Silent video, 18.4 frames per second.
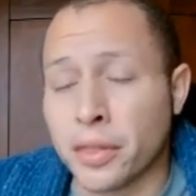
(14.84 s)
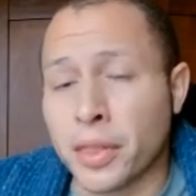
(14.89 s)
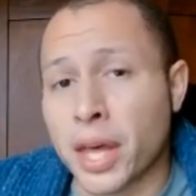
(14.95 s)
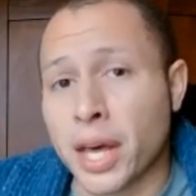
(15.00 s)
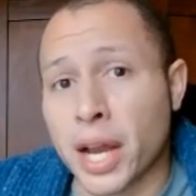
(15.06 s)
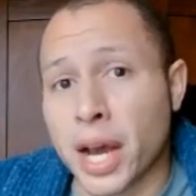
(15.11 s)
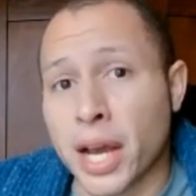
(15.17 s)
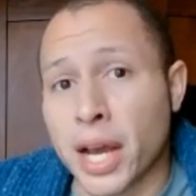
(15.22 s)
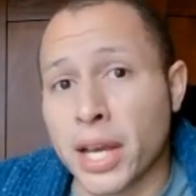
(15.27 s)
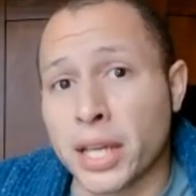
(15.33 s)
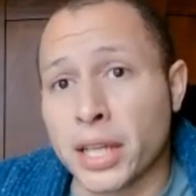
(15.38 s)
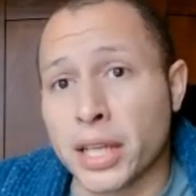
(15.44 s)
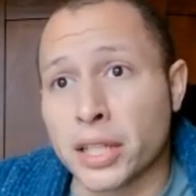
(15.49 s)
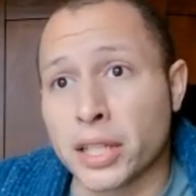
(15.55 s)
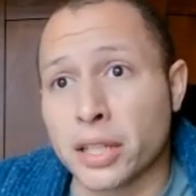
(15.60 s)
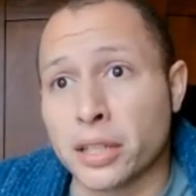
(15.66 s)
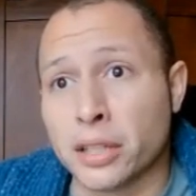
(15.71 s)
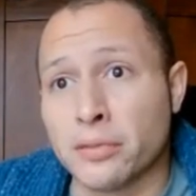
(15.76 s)
felt that
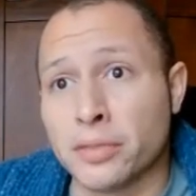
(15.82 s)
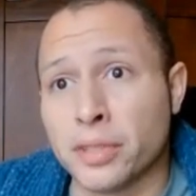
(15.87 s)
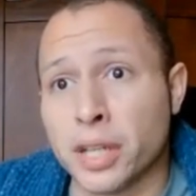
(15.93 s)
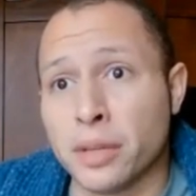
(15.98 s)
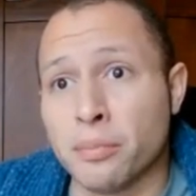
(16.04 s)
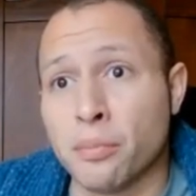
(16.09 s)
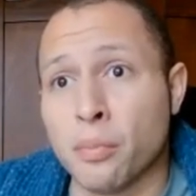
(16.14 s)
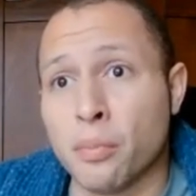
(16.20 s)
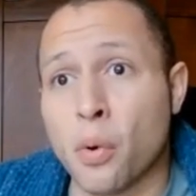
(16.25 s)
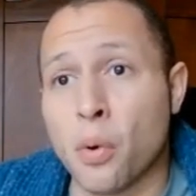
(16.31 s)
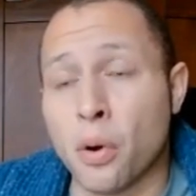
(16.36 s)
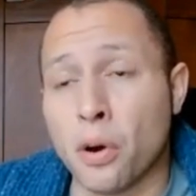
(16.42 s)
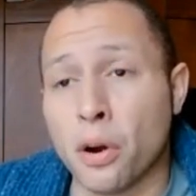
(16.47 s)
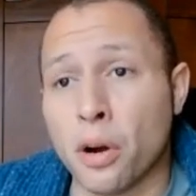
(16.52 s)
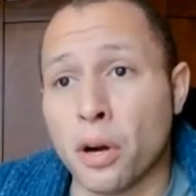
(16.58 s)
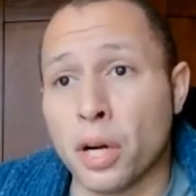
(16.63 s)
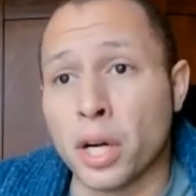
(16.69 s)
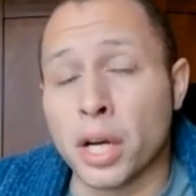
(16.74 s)
I could have done
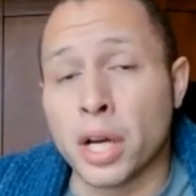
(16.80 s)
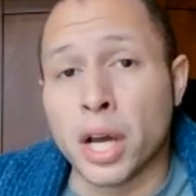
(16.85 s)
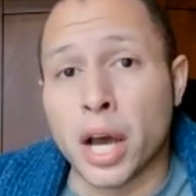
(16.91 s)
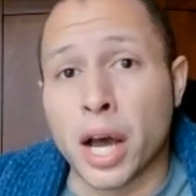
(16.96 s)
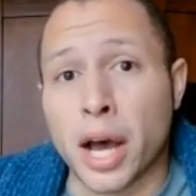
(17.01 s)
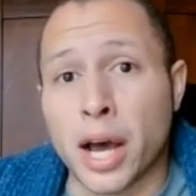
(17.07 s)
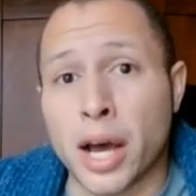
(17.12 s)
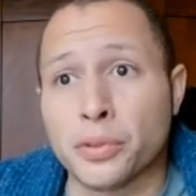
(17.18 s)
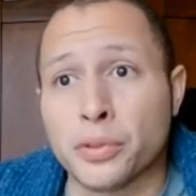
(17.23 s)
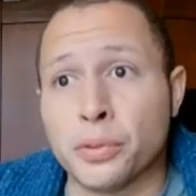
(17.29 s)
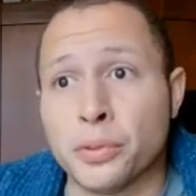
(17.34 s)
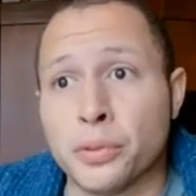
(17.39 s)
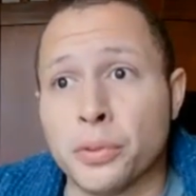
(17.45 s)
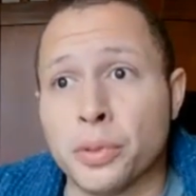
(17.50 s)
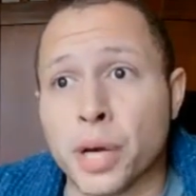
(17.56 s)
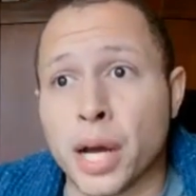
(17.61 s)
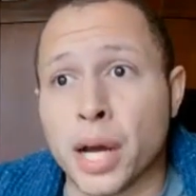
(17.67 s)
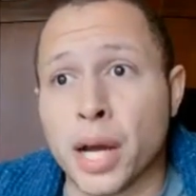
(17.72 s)
more
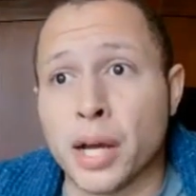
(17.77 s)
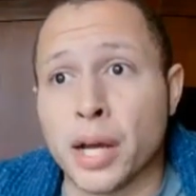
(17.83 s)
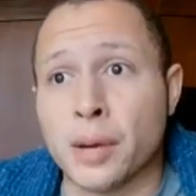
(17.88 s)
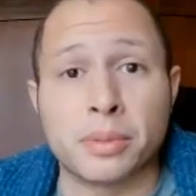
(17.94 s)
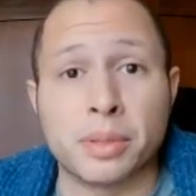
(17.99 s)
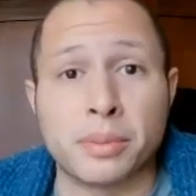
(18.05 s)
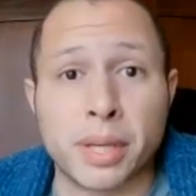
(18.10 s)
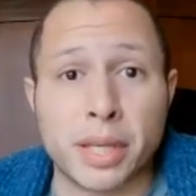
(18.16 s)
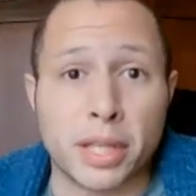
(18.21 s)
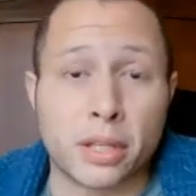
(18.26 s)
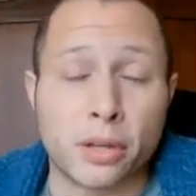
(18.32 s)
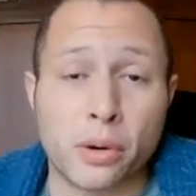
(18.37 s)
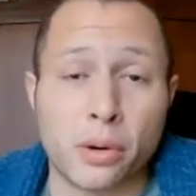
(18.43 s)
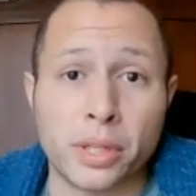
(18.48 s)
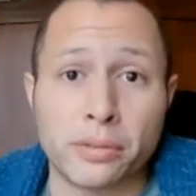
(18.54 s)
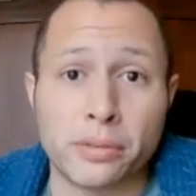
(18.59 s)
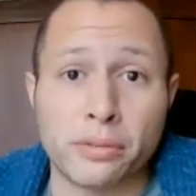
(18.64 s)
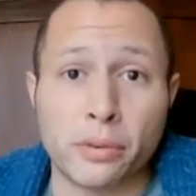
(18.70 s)
to possibly make it
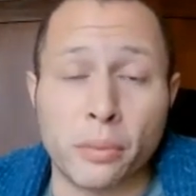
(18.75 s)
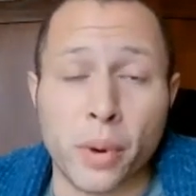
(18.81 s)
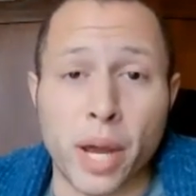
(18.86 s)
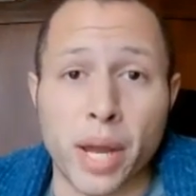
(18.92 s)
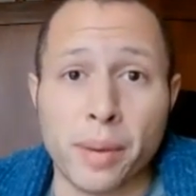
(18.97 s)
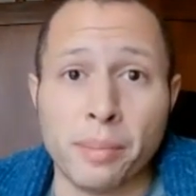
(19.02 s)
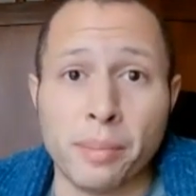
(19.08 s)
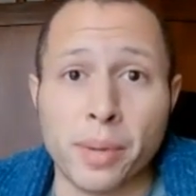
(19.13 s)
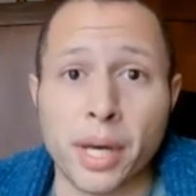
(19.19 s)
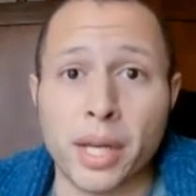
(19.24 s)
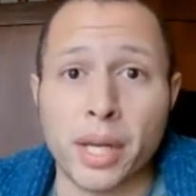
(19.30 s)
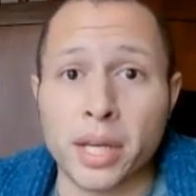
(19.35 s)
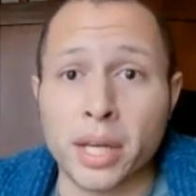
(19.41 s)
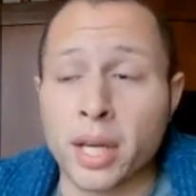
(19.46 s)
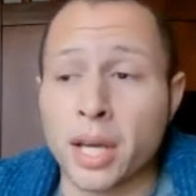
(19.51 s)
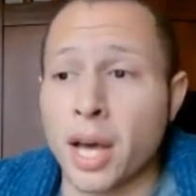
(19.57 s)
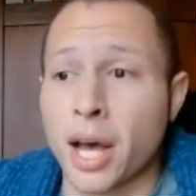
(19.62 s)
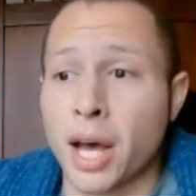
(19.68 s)
go a different way, but
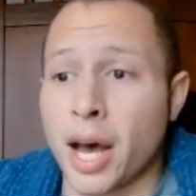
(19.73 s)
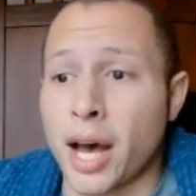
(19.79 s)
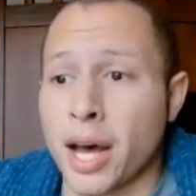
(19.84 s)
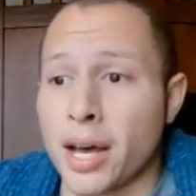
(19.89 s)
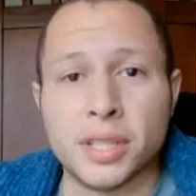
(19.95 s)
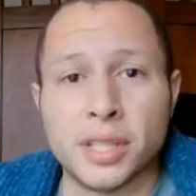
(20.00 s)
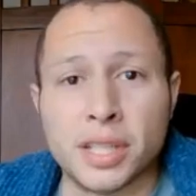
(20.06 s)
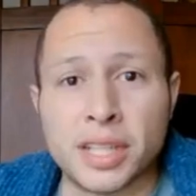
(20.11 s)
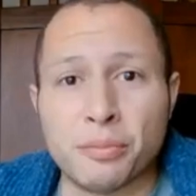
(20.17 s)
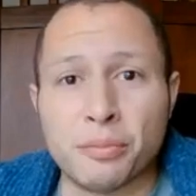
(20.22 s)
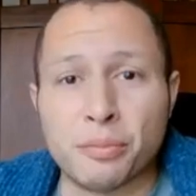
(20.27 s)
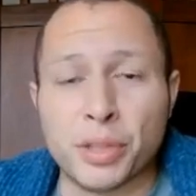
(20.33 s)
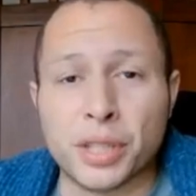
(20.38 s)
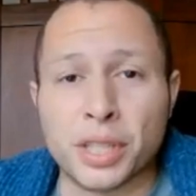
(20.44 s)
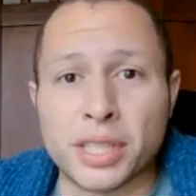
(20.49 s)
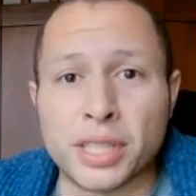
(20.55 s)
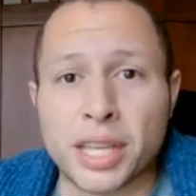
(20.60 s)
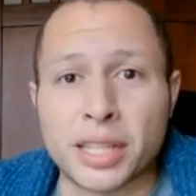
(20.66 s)
didn't
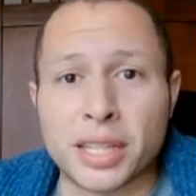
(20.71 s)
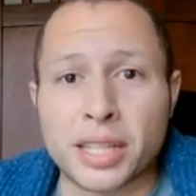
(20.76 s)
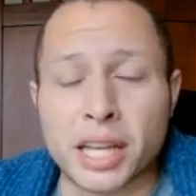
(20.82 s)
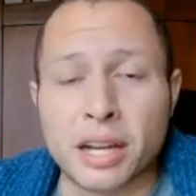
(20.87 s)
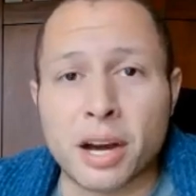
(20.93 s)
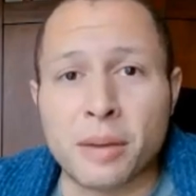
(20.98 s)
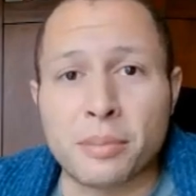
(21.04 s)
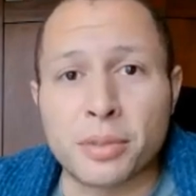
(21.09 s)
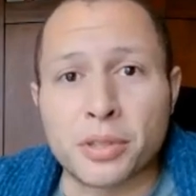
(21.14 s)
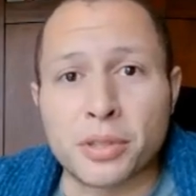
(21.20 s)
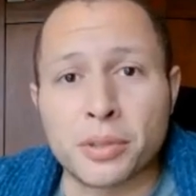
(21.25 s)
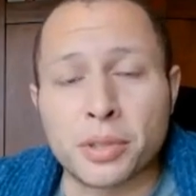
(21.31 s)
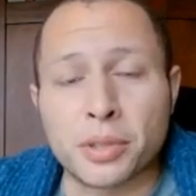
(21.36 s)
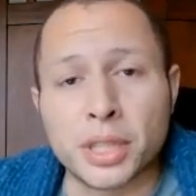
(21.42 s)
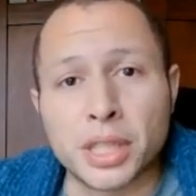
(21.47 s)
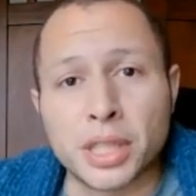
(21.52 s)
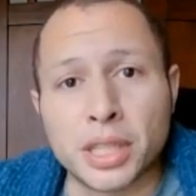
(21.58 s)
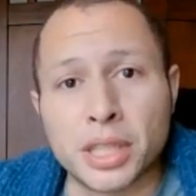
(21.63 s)
really take that
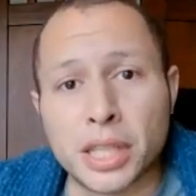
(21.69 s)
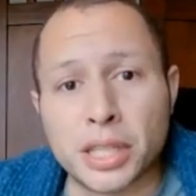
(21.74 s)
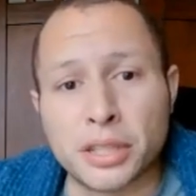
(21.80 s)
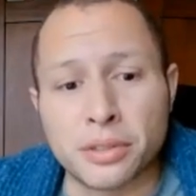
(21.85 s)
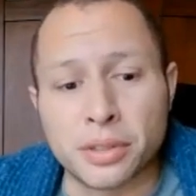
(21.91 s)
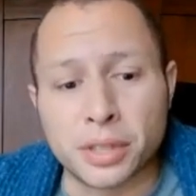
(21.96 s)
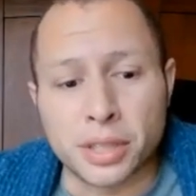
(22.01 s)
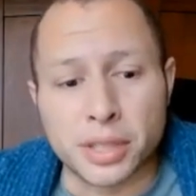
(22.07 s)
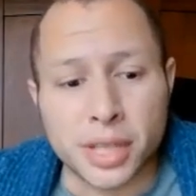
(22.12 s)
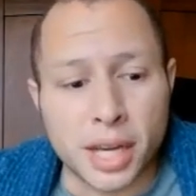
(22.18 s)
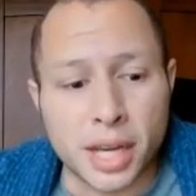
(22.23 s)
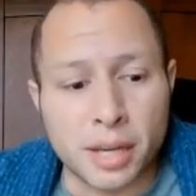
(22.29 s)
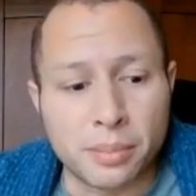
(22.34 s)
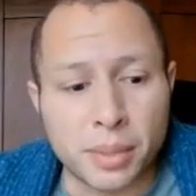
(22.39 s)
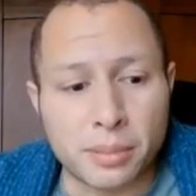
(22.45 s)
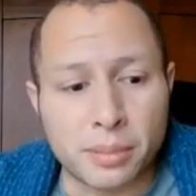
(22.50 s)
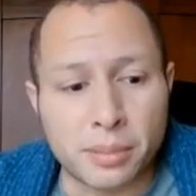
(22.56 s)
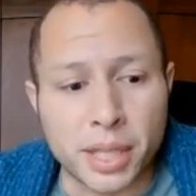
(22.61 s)
opportunity during the
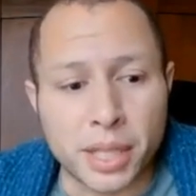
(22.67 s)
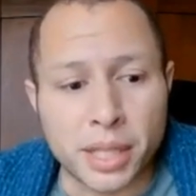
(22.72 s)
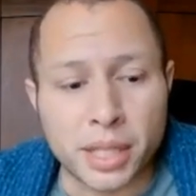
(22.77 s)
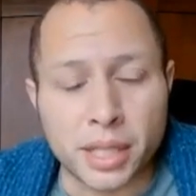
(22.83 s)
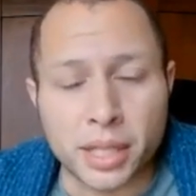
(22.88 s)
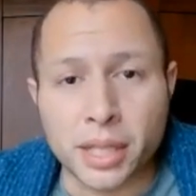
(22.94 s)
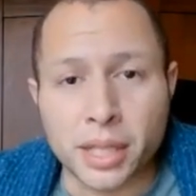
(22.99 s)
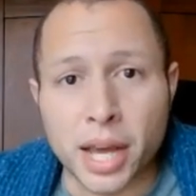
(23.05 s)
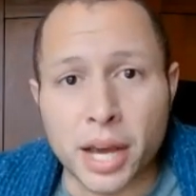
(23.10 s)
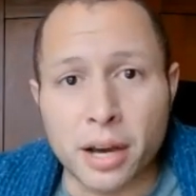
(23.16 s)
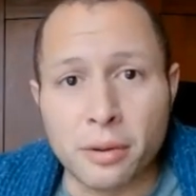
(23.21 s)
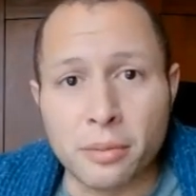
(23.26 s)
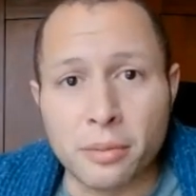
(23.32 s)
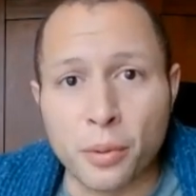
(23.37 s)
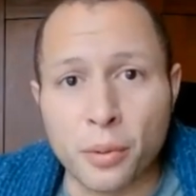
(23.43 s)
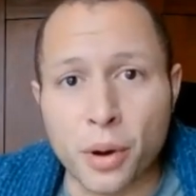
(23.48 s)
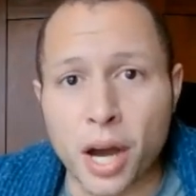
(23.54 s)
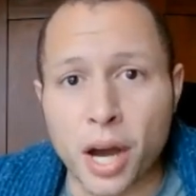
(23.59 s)
time, but I'm taking it
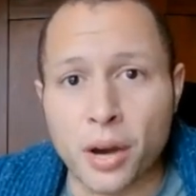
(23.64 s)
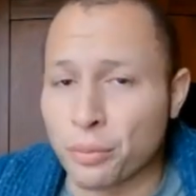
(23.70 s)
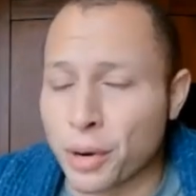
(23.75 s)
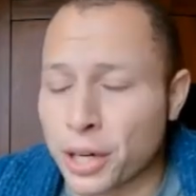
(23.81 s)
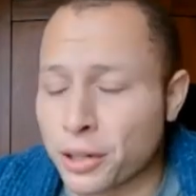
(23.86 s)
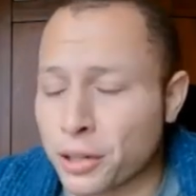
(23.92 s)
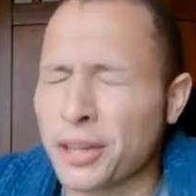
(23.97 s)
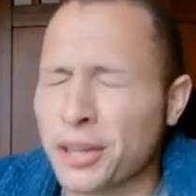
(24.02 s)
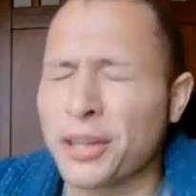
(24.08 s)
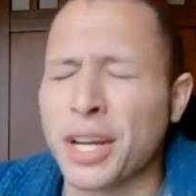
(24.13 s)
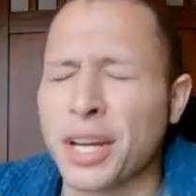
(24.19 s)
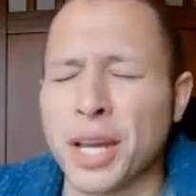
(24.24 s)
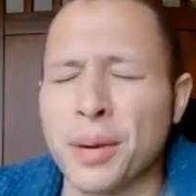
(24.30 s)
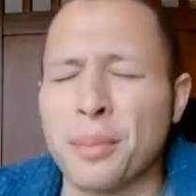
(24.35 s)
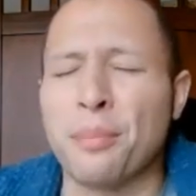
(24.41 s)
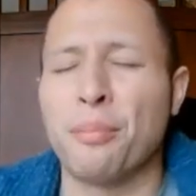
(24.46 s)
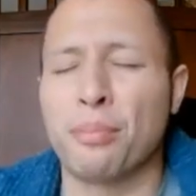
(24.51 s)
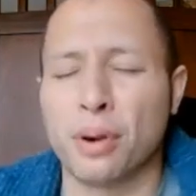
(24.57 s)
now with Record
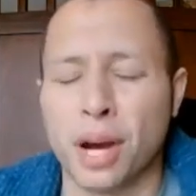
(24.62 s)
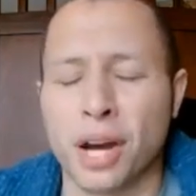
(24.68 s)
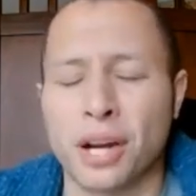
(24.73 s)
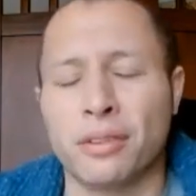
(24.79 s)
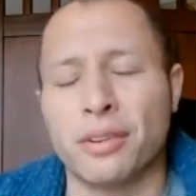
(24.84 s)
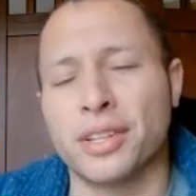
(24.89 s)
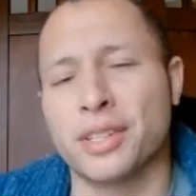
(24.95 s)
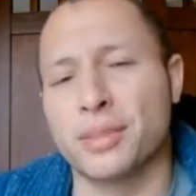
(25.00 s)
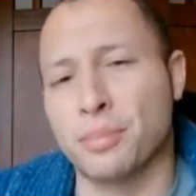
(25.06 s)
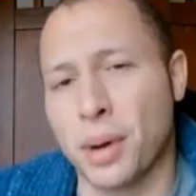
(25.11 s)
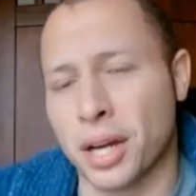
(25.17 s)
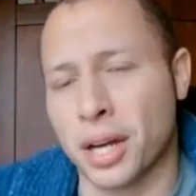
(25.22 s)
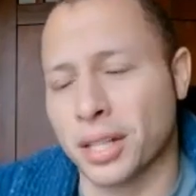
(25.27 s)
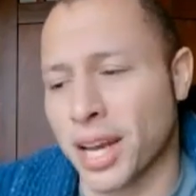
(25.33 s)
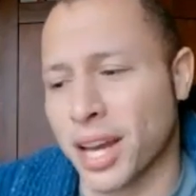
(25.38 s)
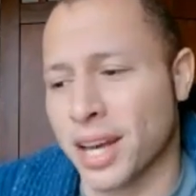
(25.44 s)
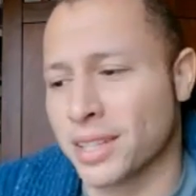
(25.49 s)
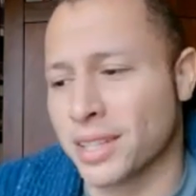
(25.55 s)
in Progress
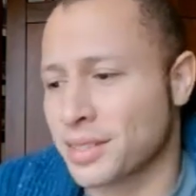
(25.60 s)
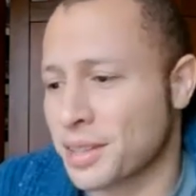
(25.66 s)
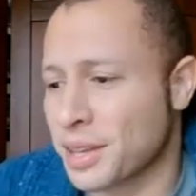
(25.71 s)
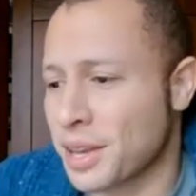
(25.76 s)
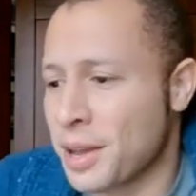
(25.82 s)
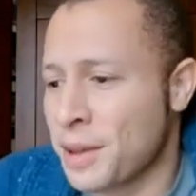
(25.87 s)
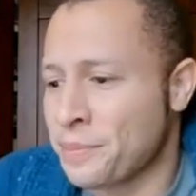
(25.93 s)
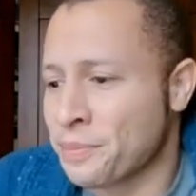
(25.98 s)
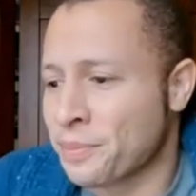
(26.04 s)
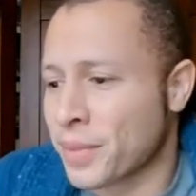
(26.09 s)
podcast.